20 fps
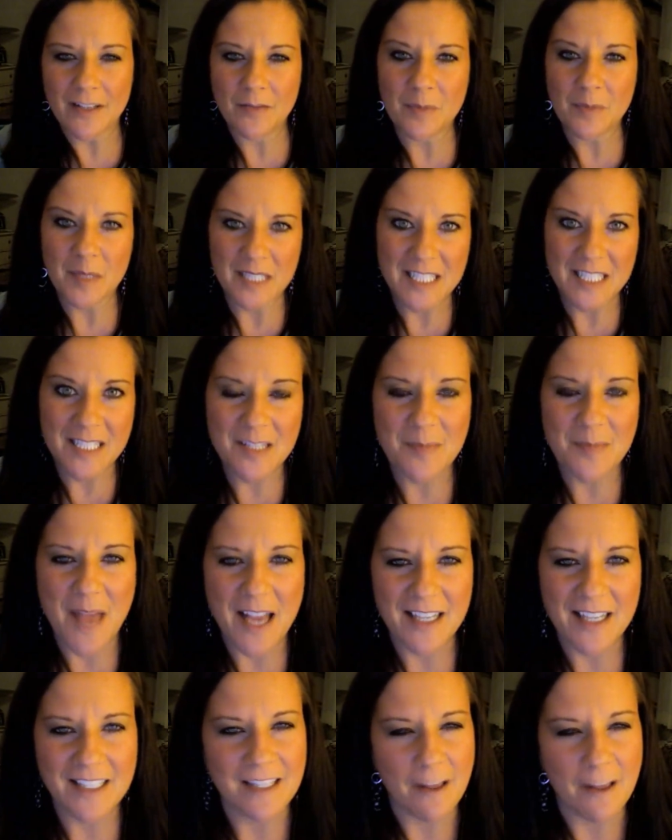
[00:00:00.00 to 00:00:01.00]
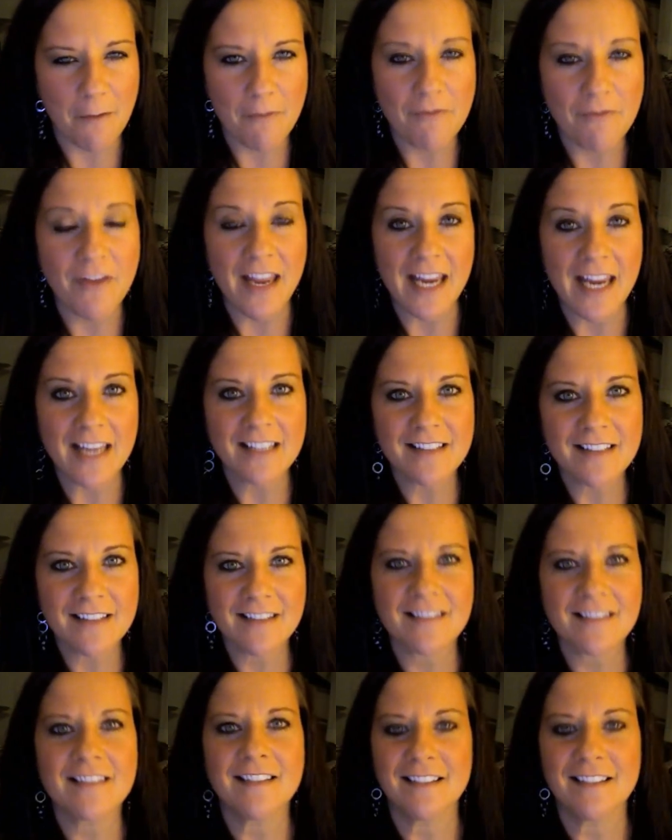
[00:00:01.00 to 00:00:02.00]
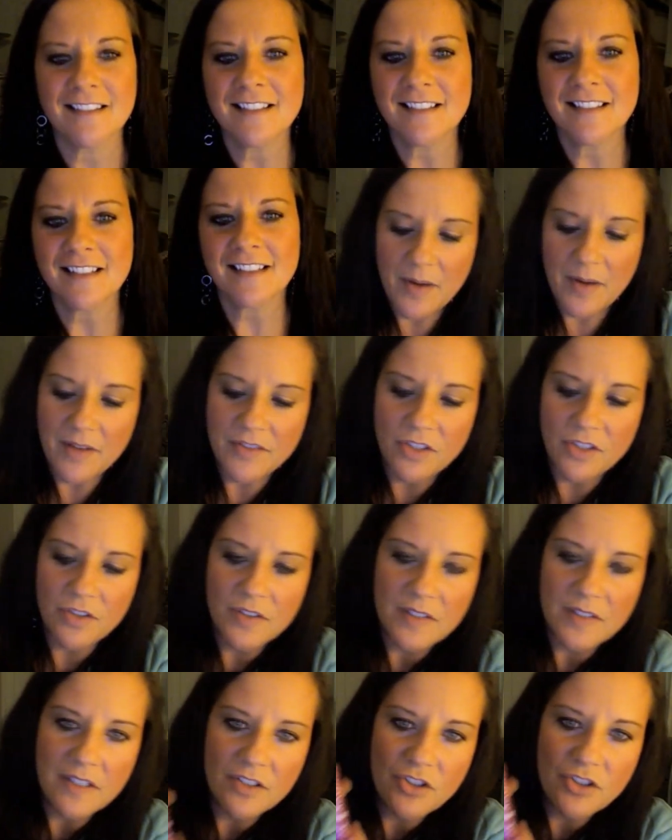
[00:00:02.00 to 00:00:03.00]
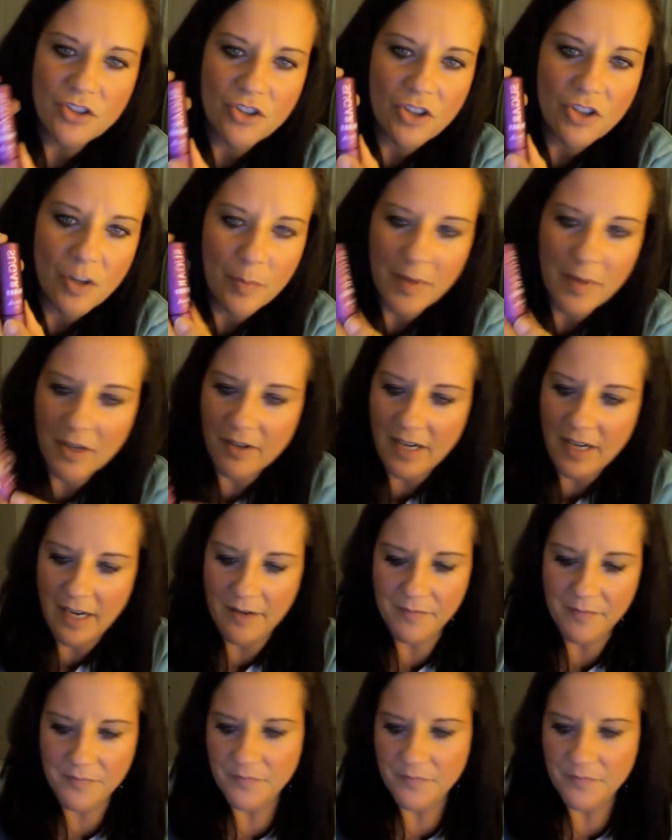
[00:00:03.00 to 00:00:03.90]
you've been smacked in the face. I have to use this Sugar Berry